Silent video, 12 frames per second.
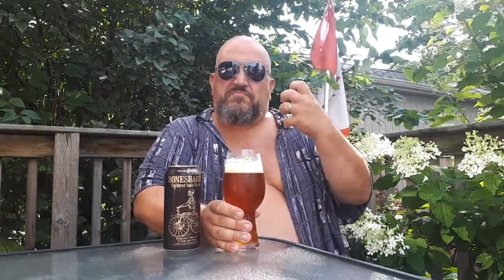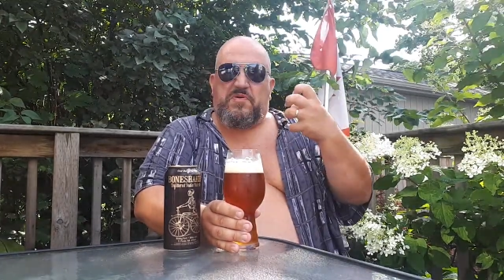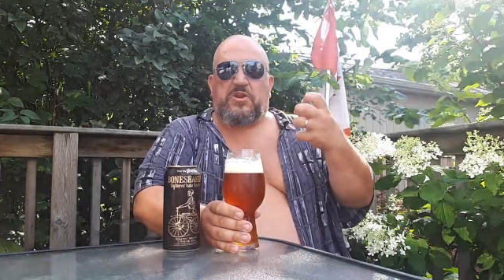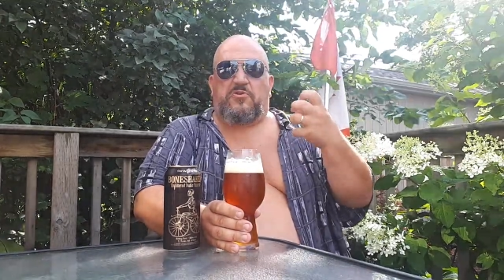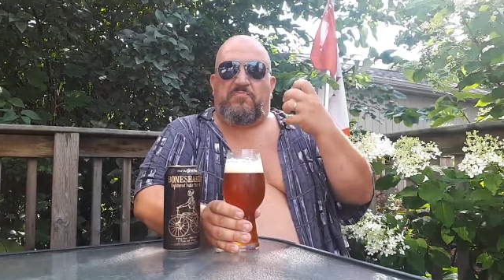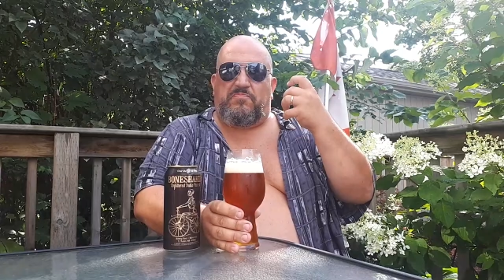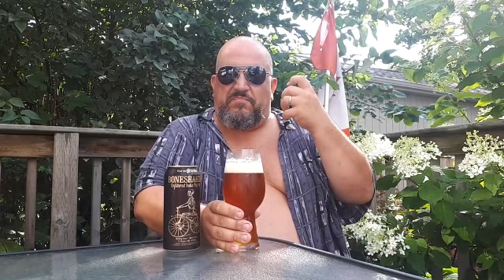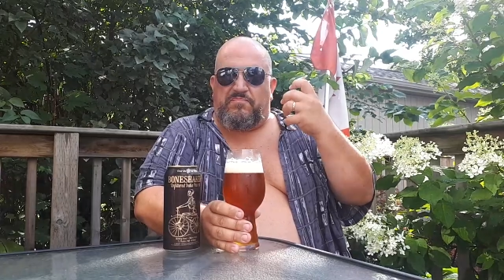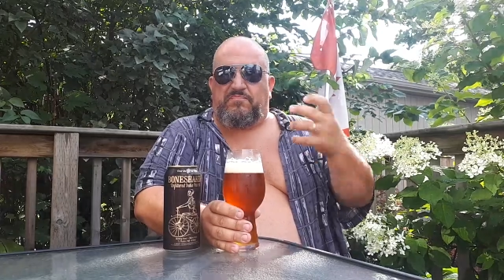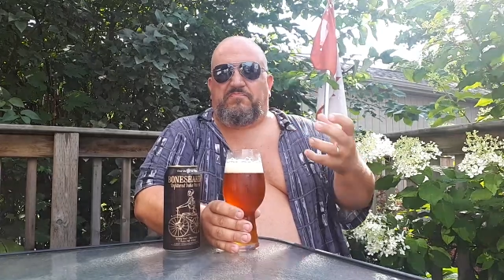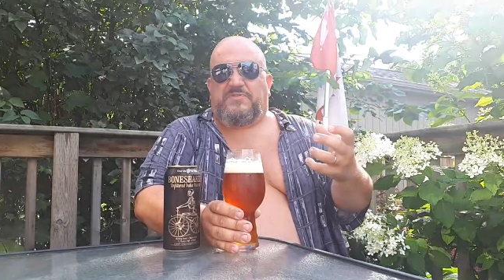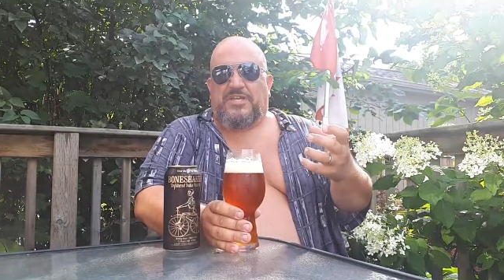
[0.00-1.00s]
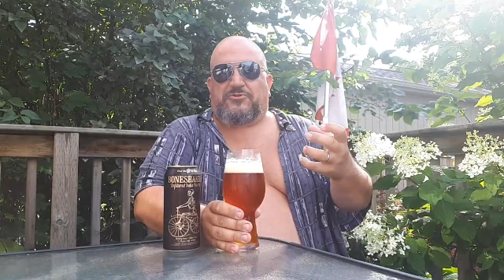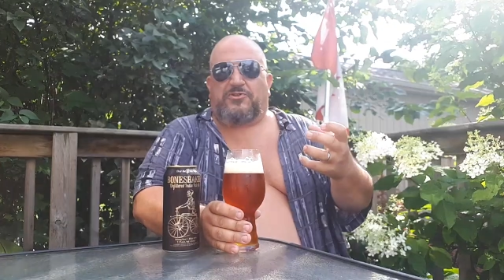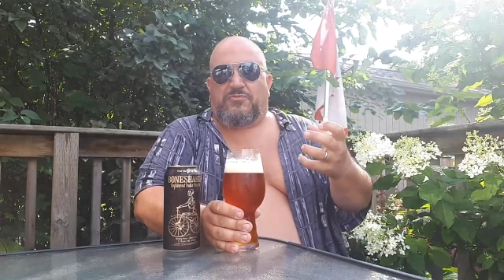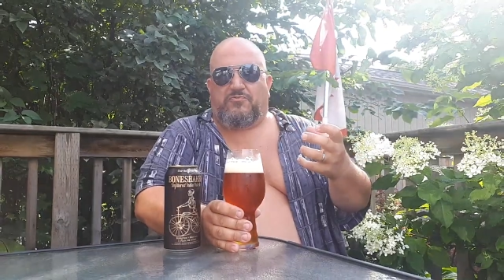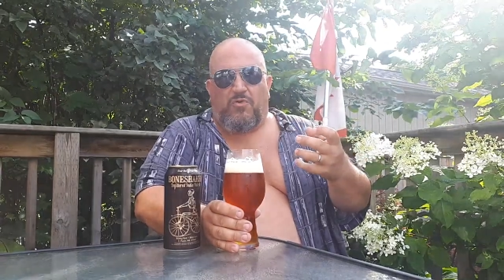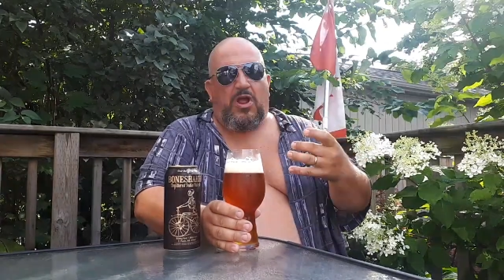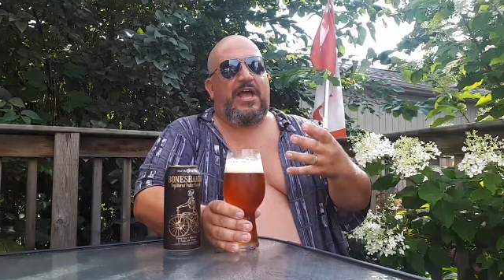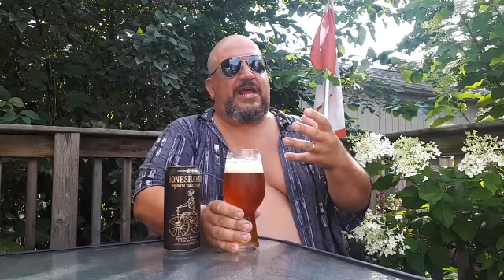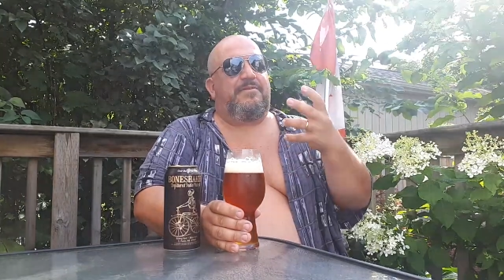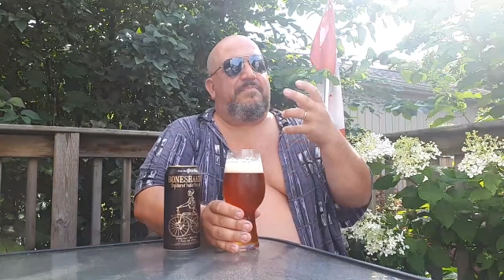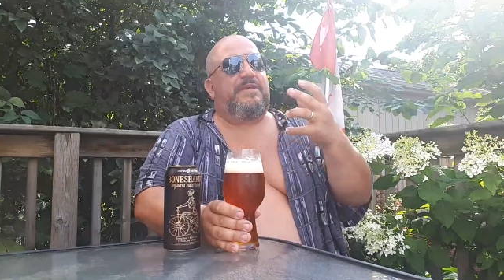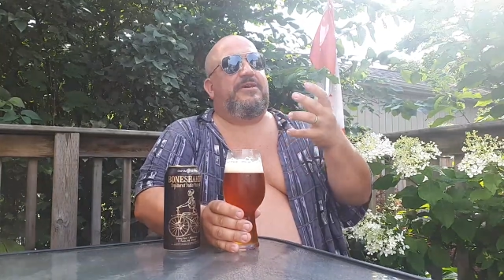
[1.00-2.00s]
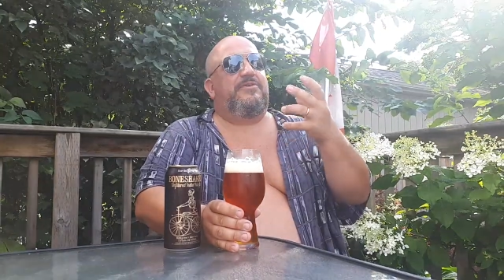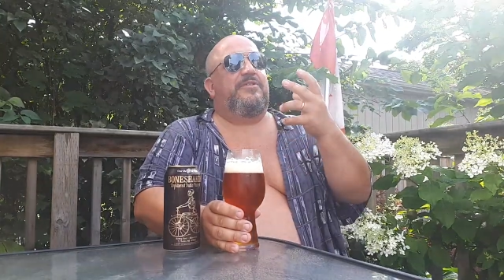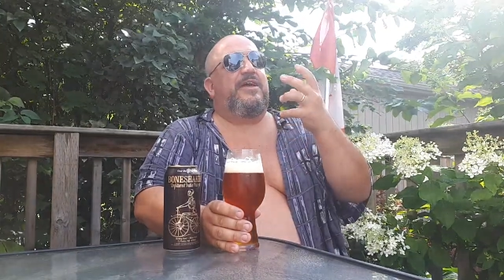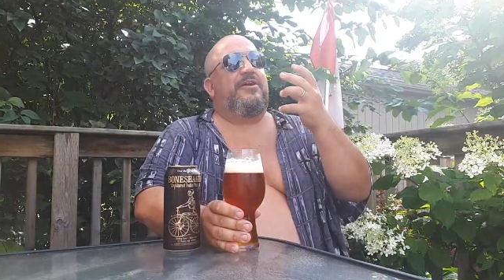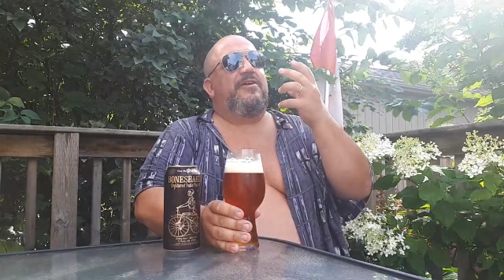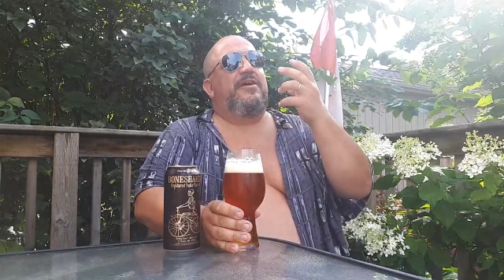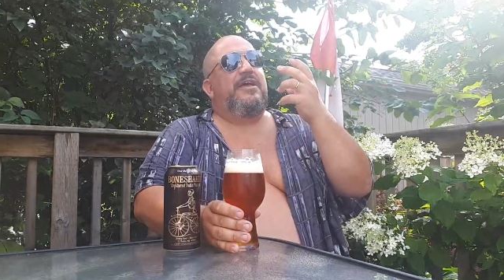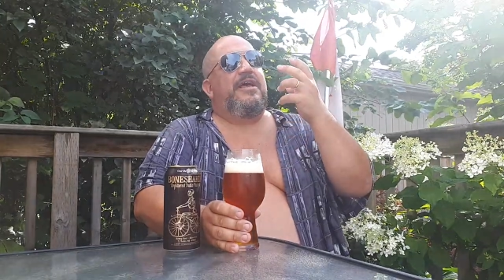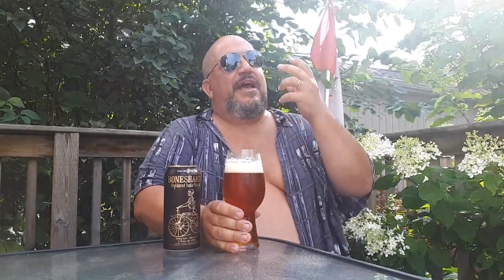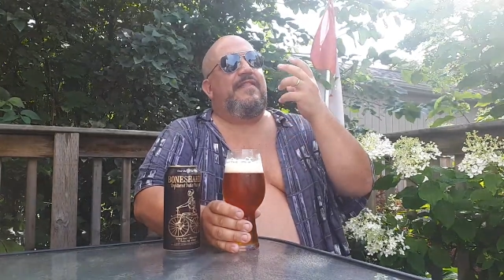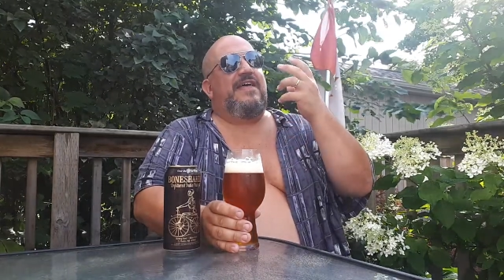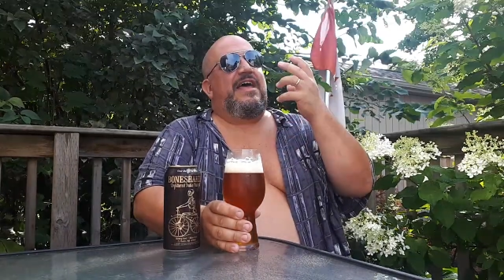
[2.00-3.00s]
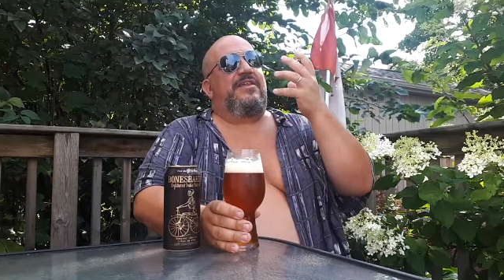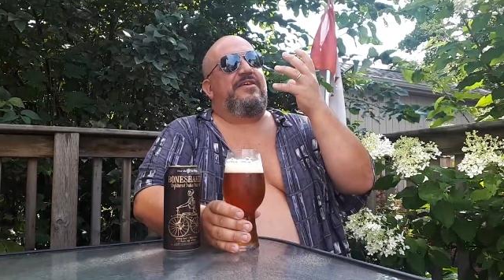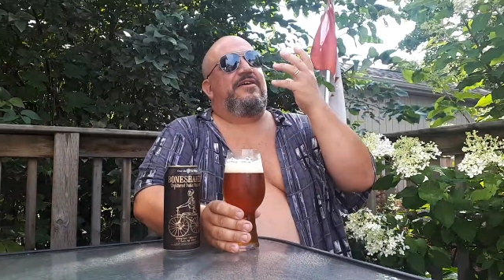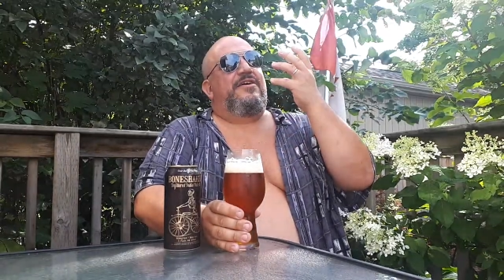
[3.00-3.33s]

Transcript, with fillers: bitter citrus rind peel there, and then